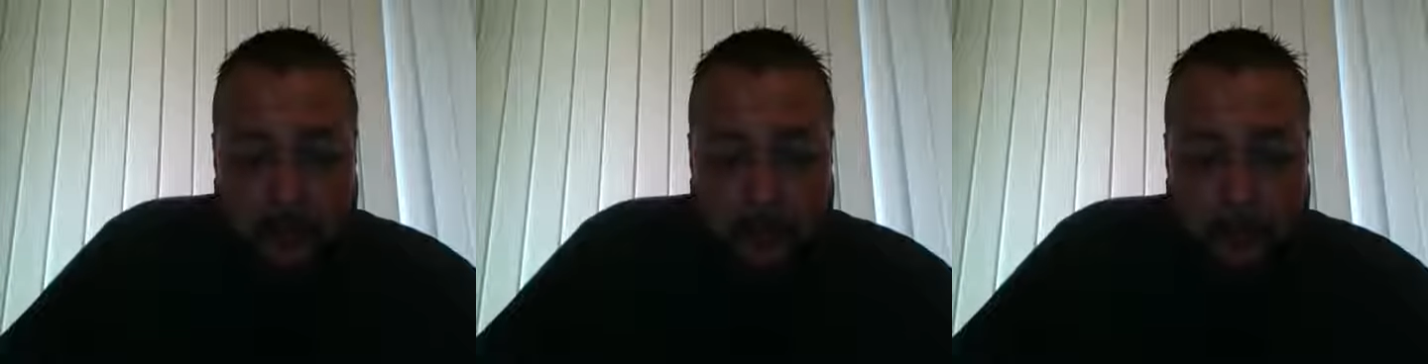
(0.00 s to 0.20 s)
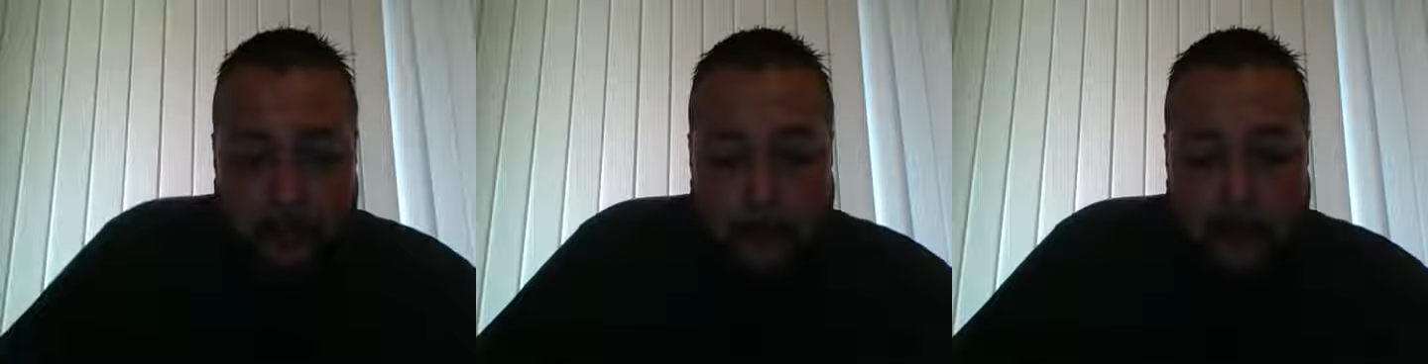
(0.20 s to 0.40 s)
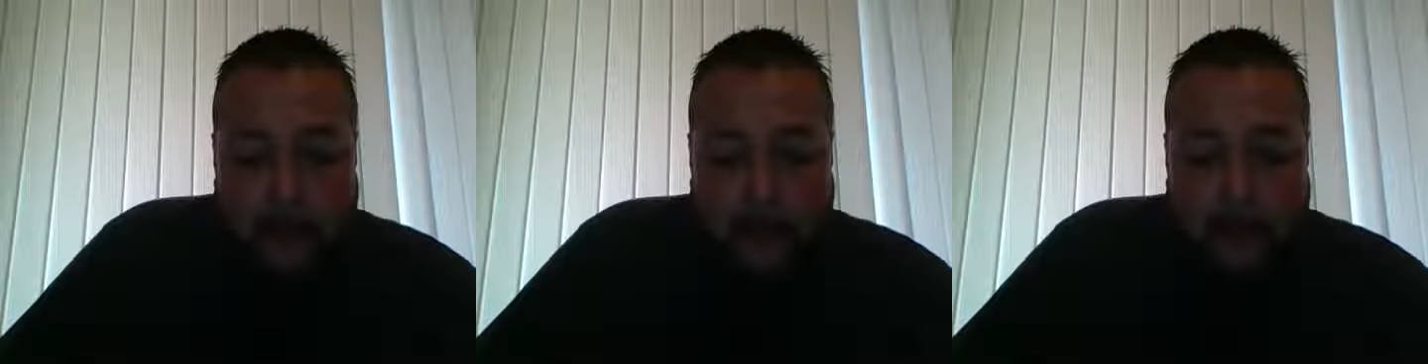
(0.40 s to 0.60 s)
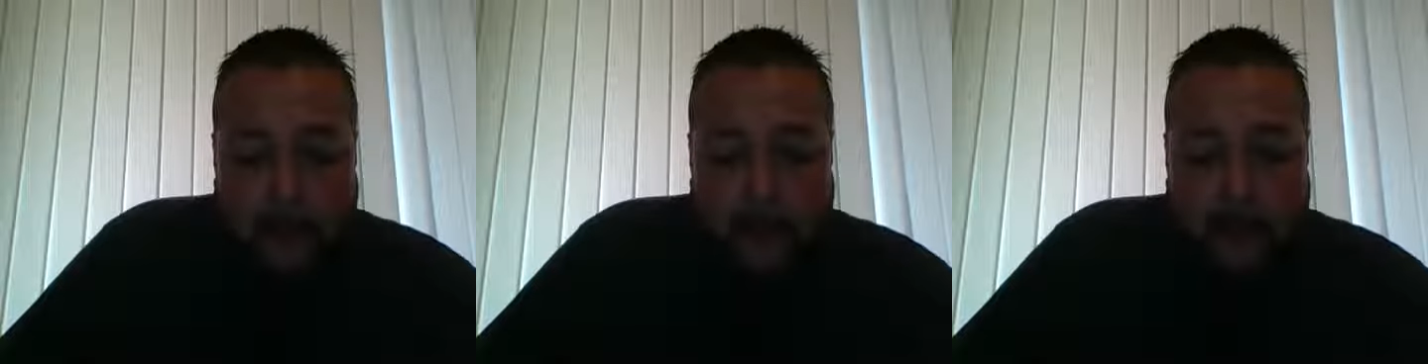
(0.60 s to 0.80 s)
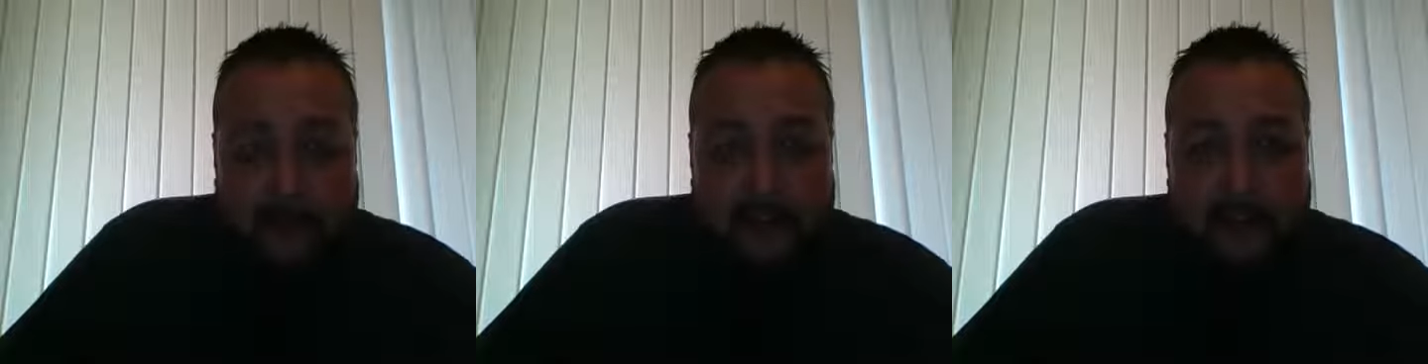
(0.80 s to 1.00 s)
Um,
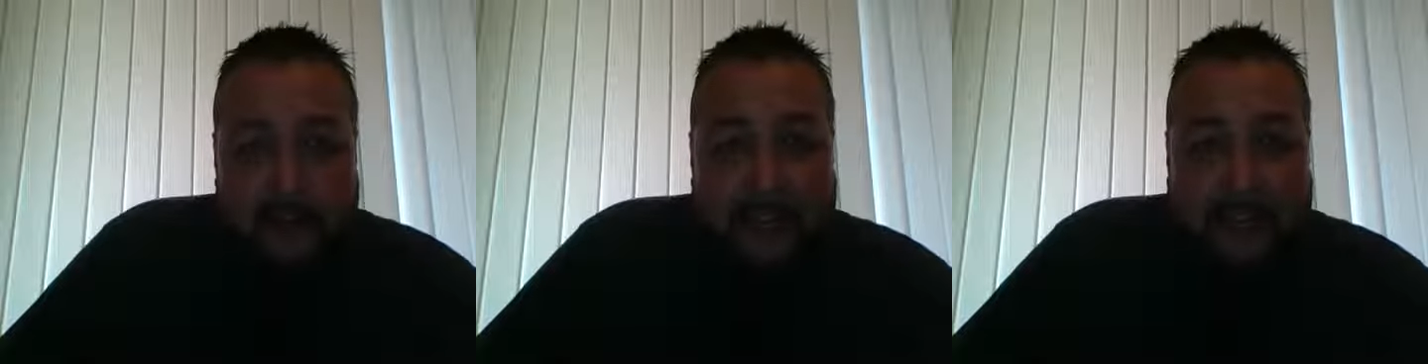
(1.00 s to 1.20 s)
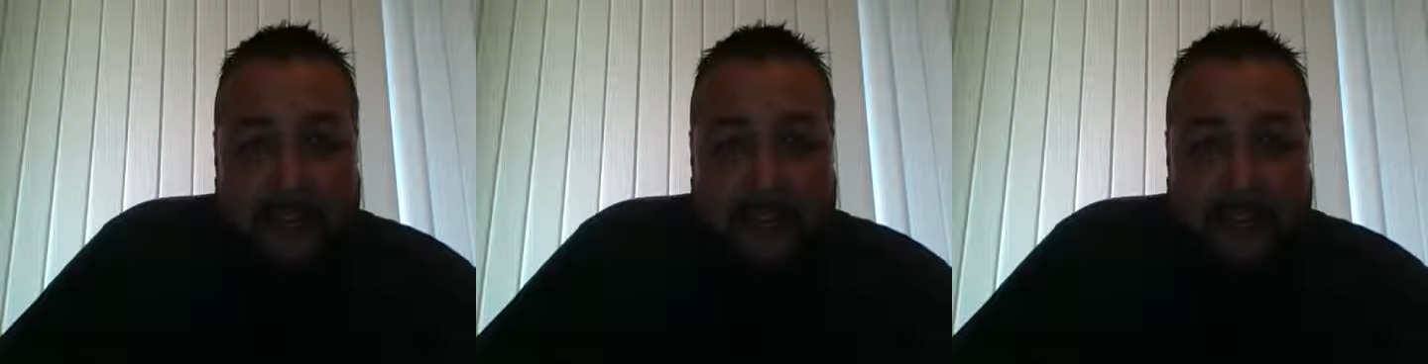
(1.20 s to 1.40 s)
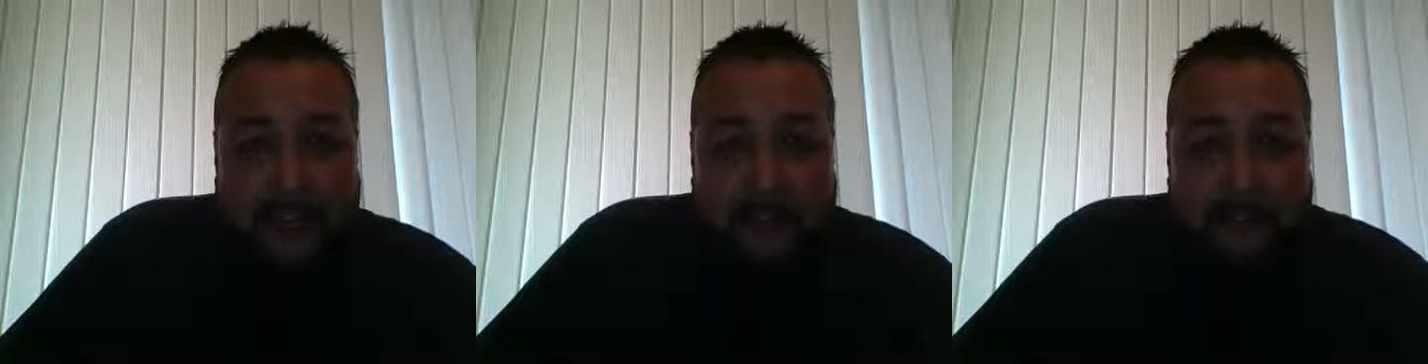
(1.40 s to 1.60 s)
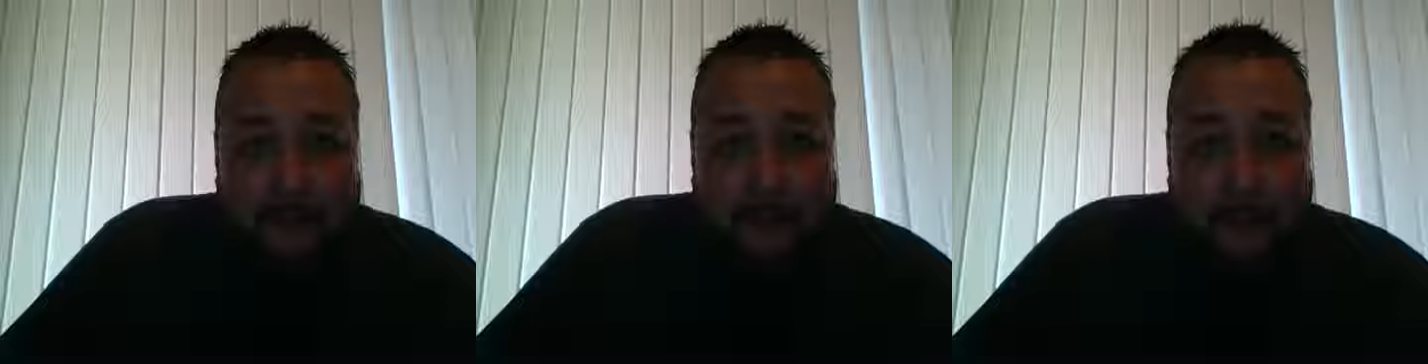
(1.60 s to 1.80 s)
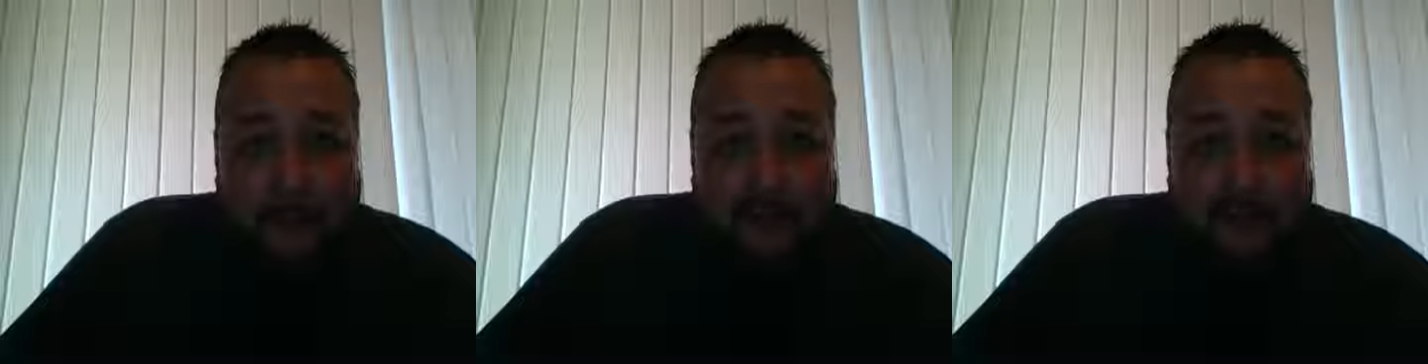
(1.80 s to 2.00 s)
it, it's an
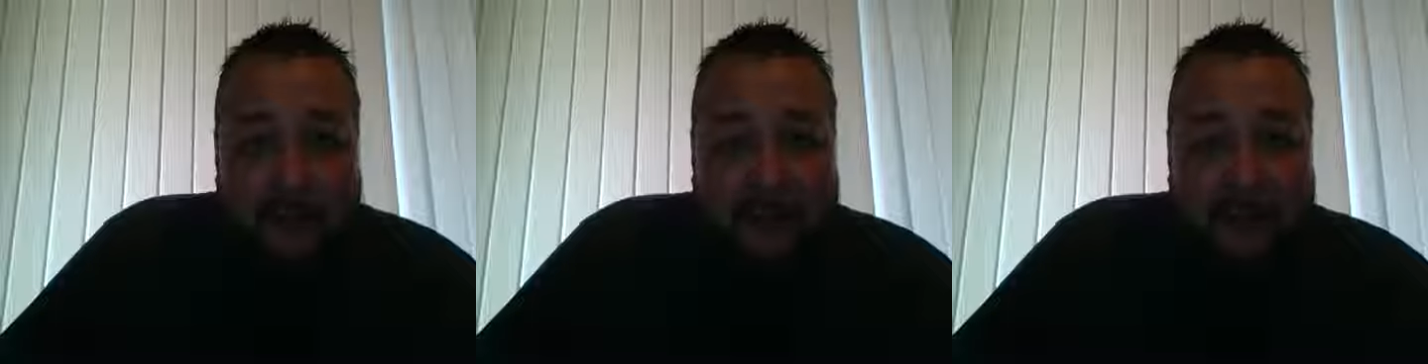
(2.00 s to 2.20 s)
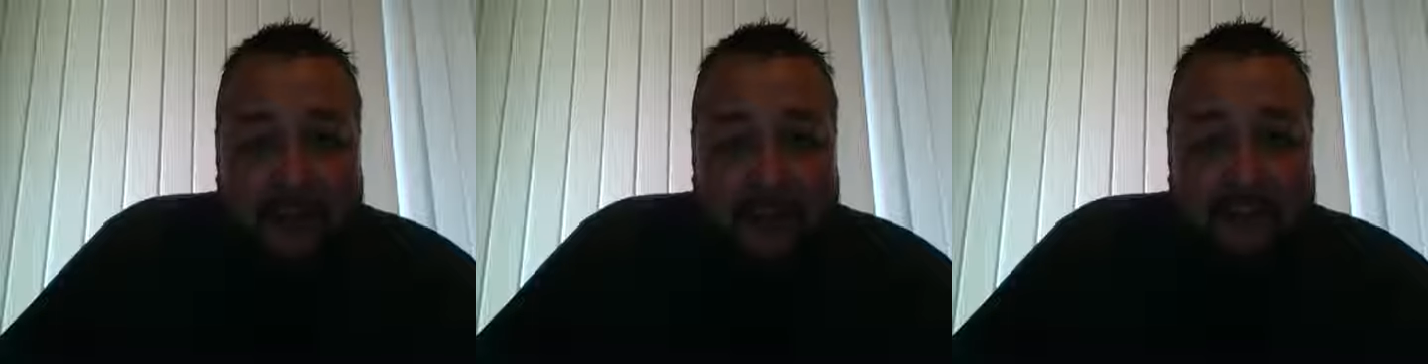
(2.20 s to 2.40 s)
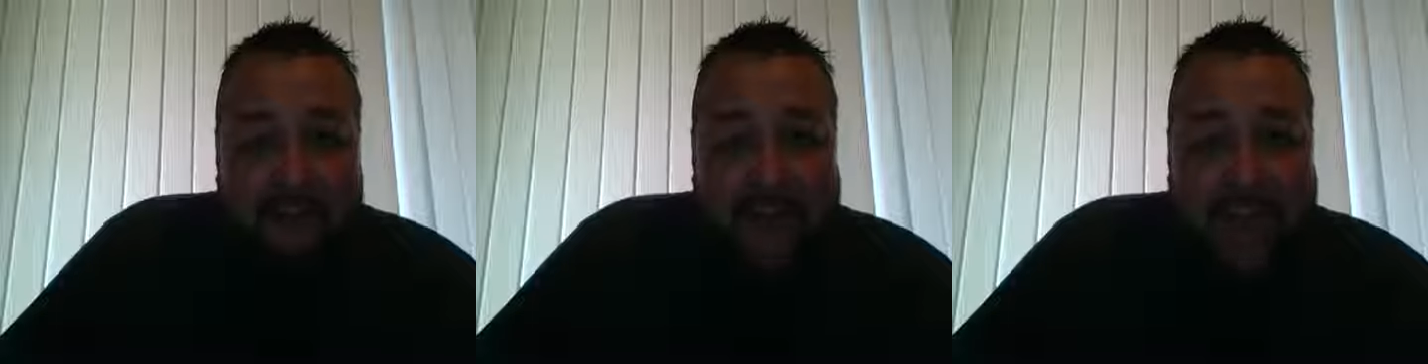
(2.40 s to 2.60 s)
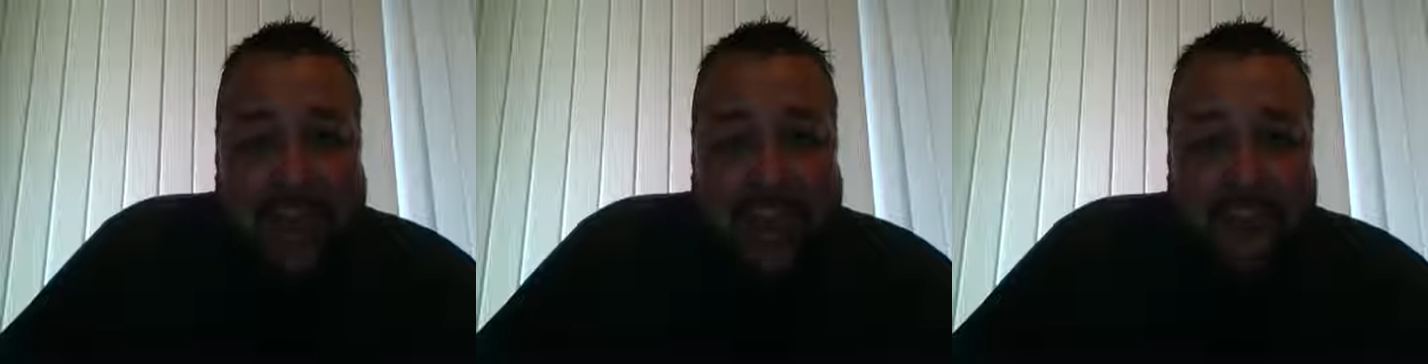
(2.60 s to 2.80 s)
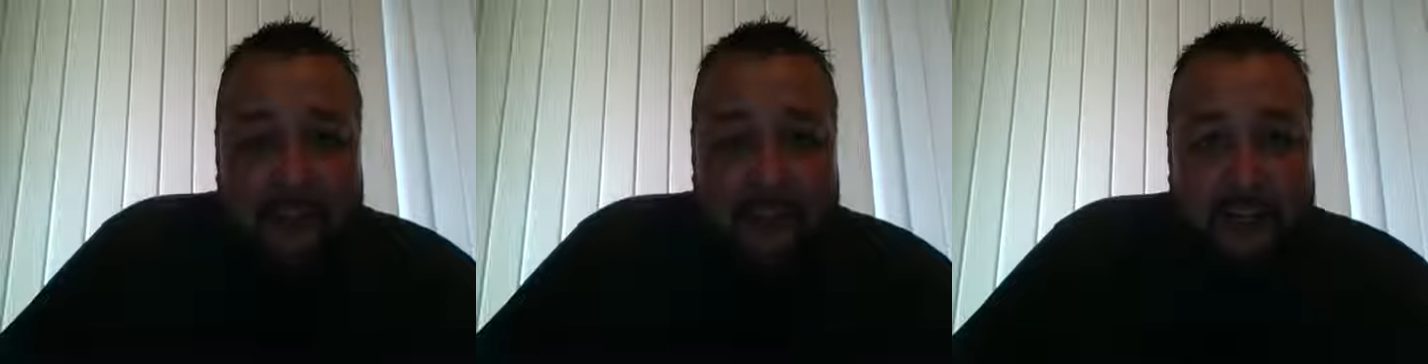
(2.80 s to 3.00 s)
it, you'll see that it's an
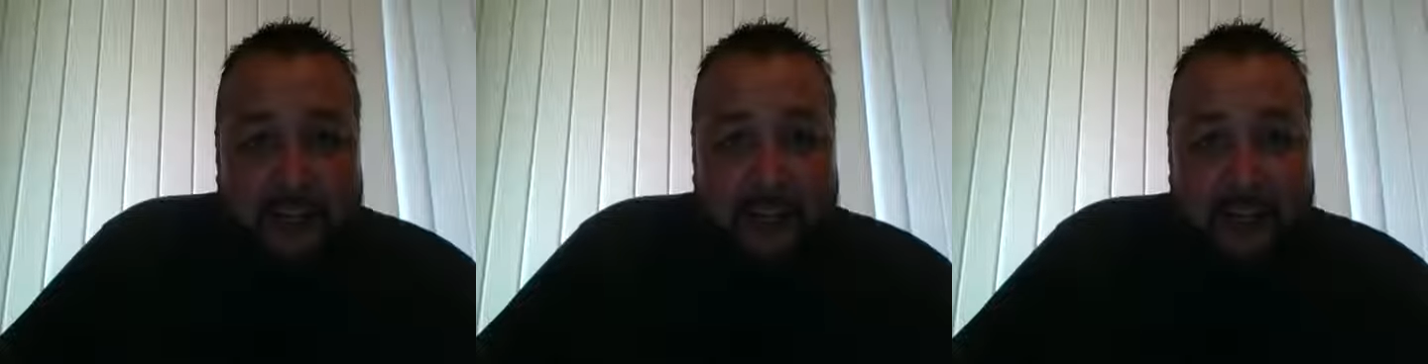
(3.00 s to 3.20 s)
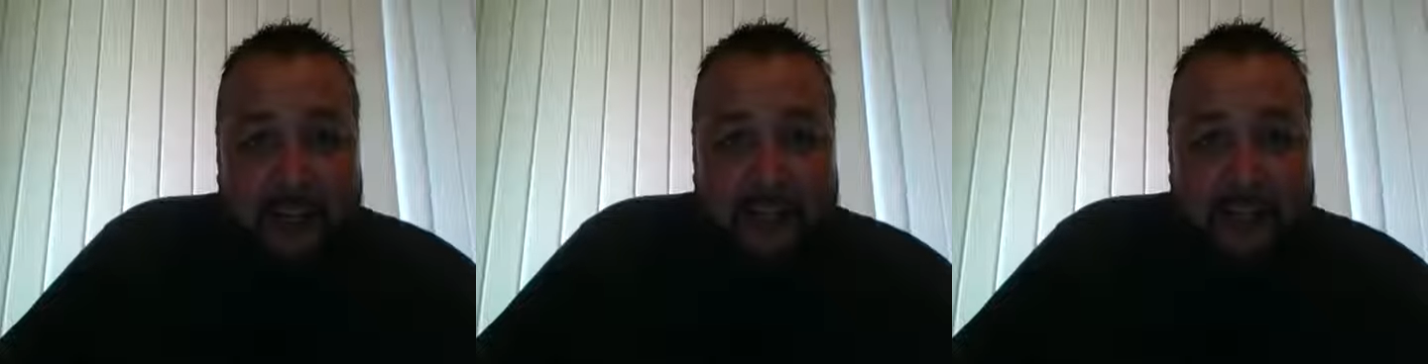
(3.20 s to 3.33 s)
action.